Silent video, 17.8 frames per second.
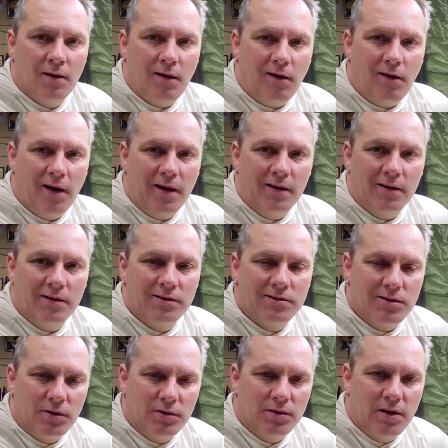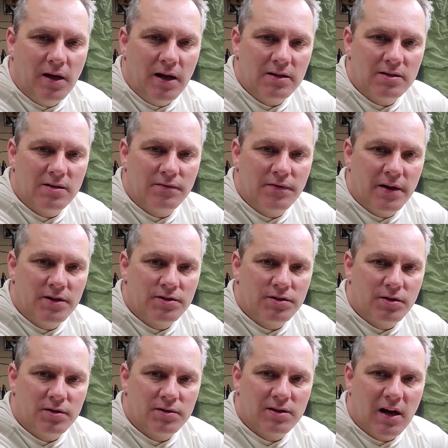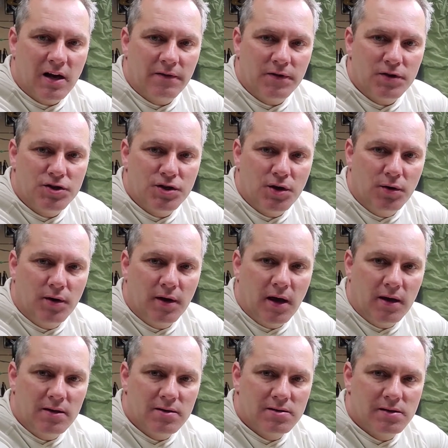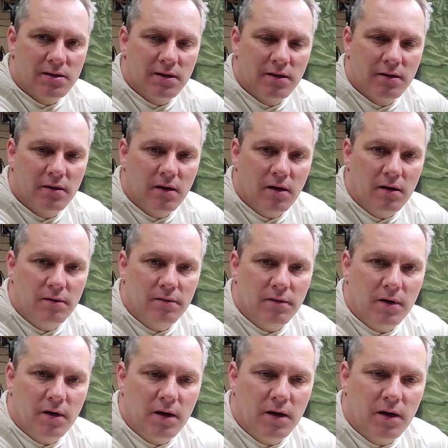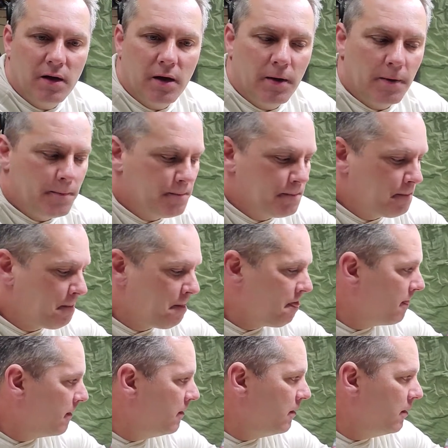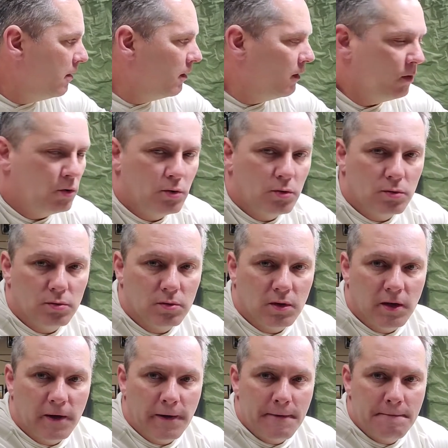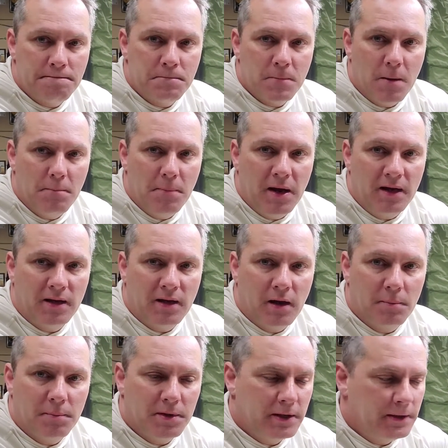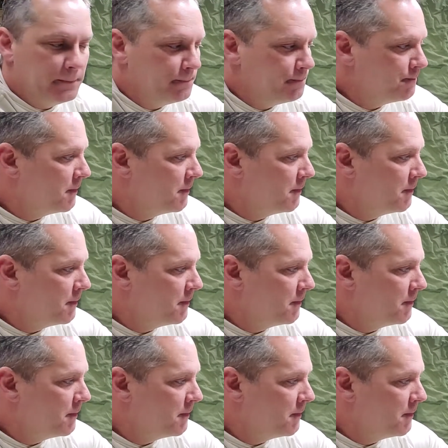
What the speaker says: All right, so today's adventure is kind of a showcase of a local bait company.